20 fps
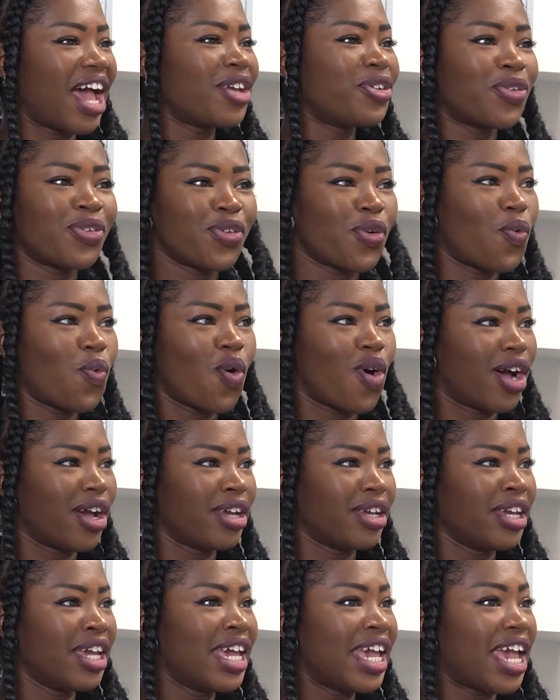I don't know
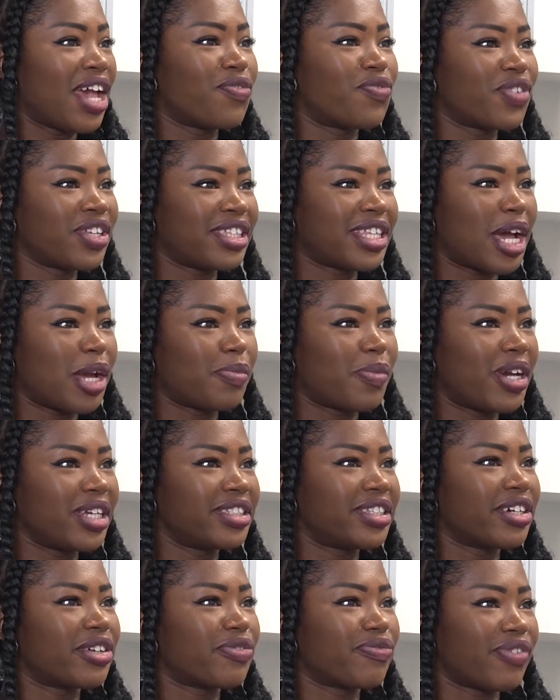why. Yeah. Every time I
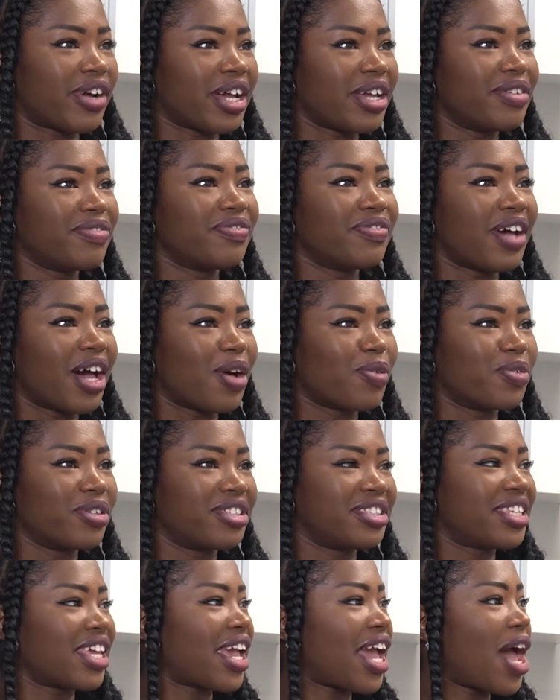survive, I will
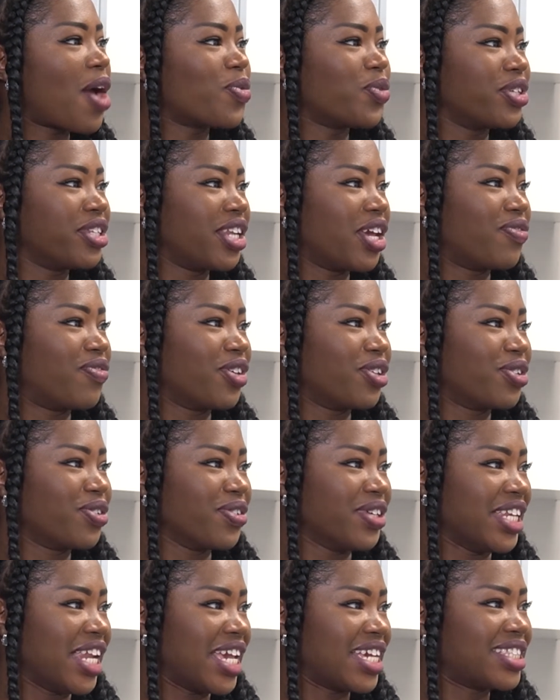say I will never do
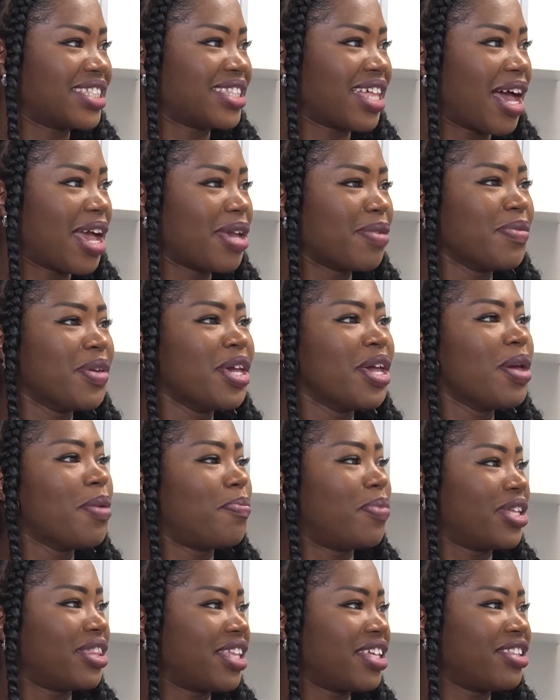it next time.
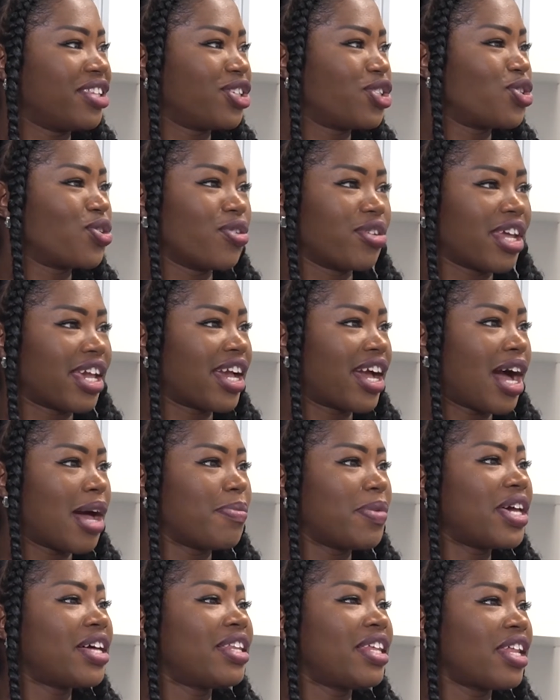But then the show they
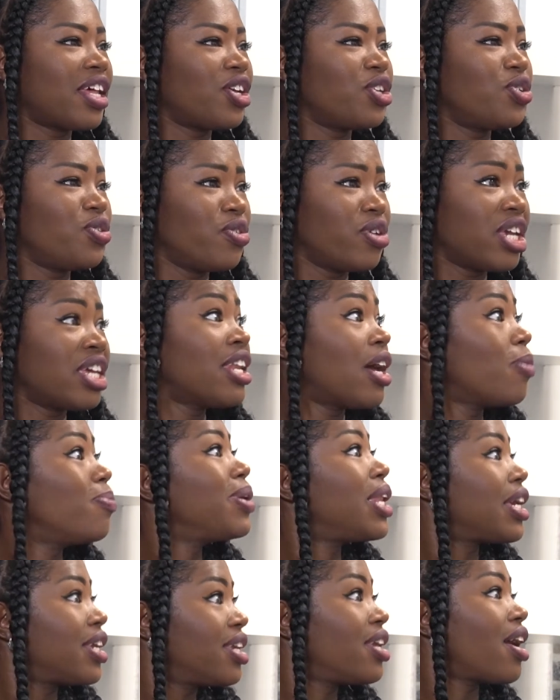come, Helen, are you in? I'll
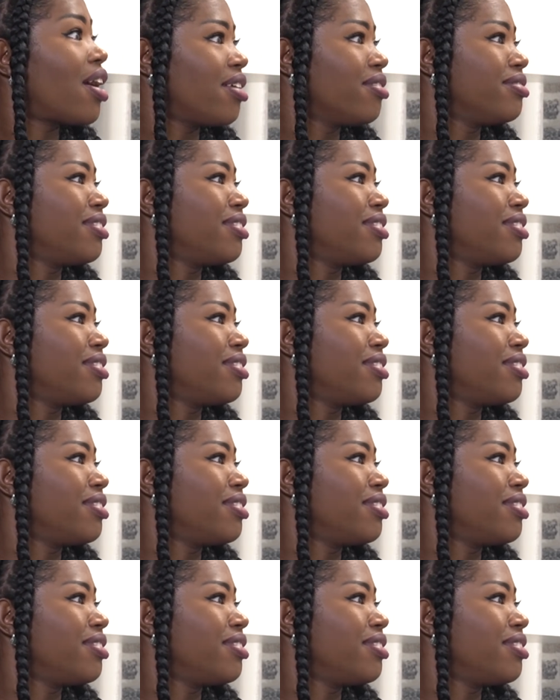be like, yeah.